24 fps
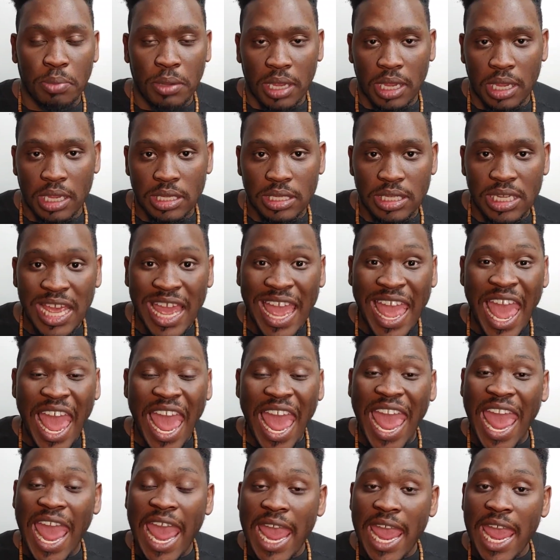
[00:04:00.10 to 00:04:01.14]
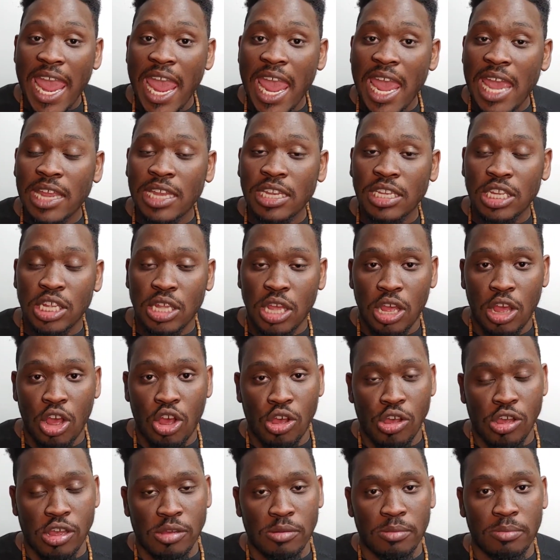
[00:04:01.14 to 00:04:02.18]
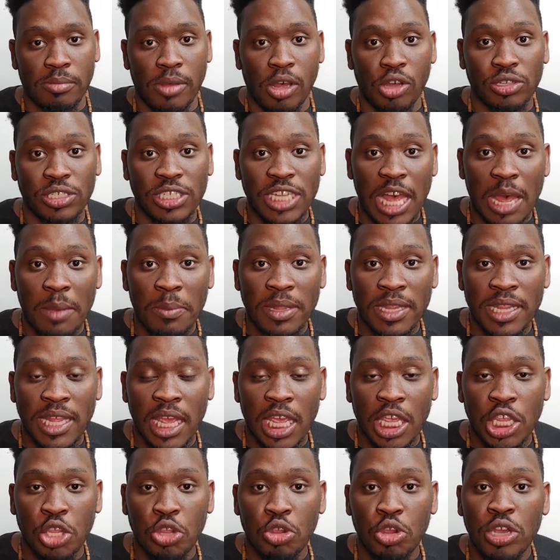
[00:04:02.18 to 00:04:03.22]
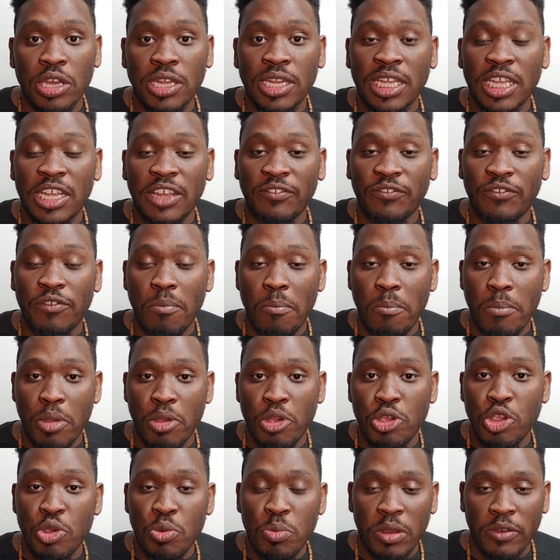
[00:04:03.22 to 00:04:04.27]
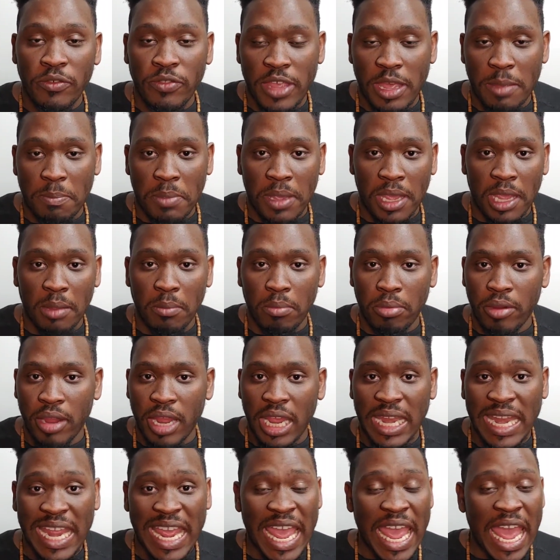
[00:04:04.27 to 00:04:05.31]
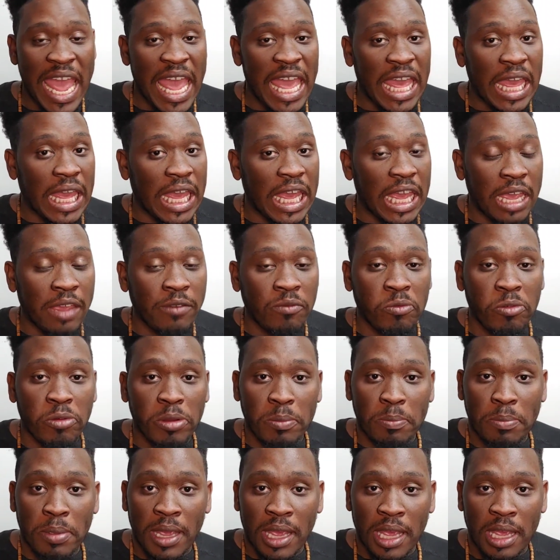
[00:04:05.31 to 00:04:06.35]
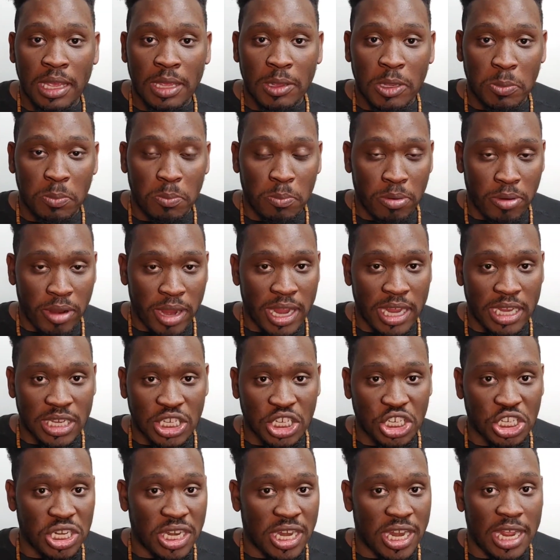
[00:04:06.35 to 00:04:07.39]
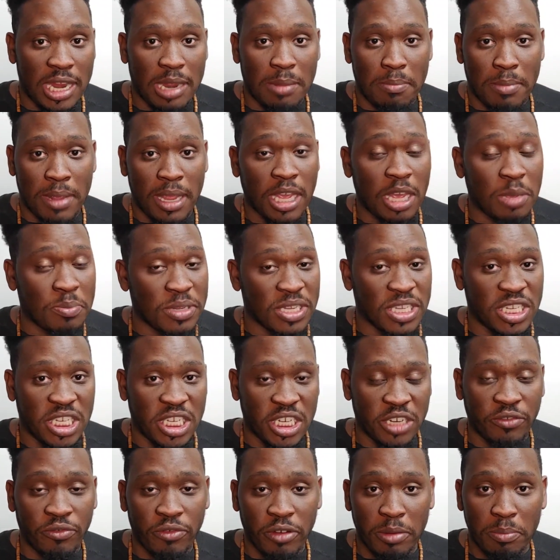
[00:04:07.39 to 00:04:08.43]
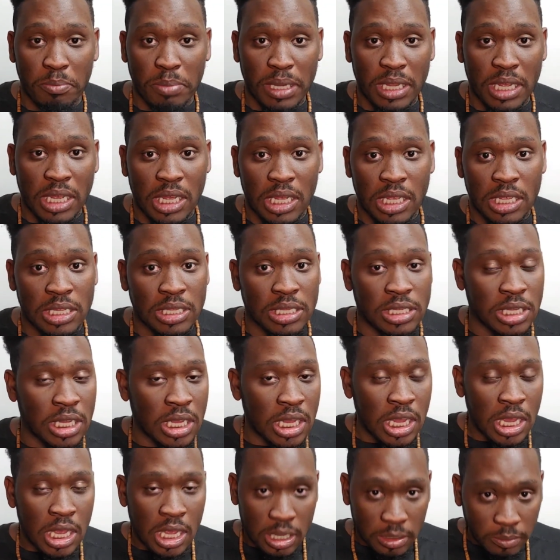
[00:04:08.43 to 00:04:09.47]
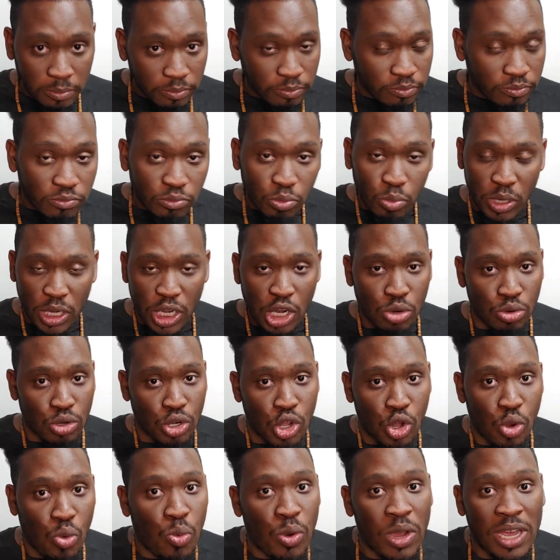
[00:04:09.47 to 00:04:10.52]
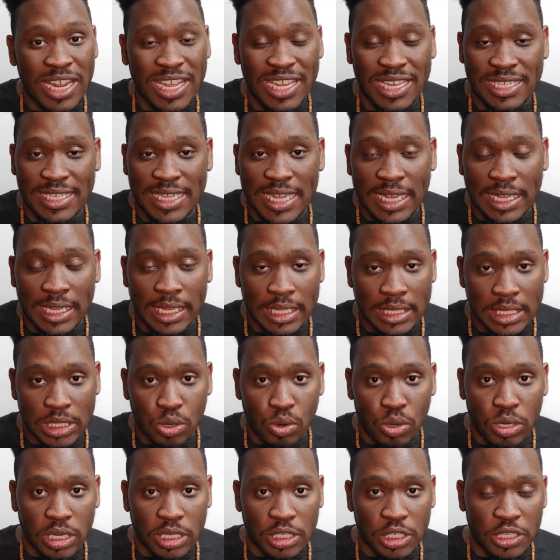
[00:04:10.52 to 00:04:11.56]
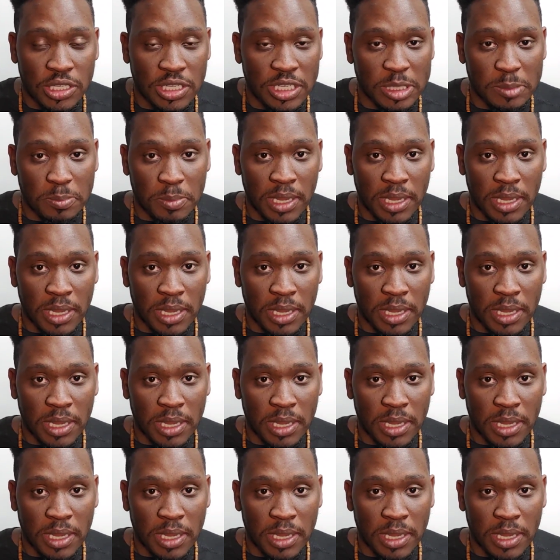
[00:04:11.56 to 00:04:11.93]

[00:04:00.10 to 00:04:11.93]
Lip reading: paints. And on top of that, you're going to get familiar with that paint brand. Every paint brand's genetic makeup is different because we don't know what exactly is going into these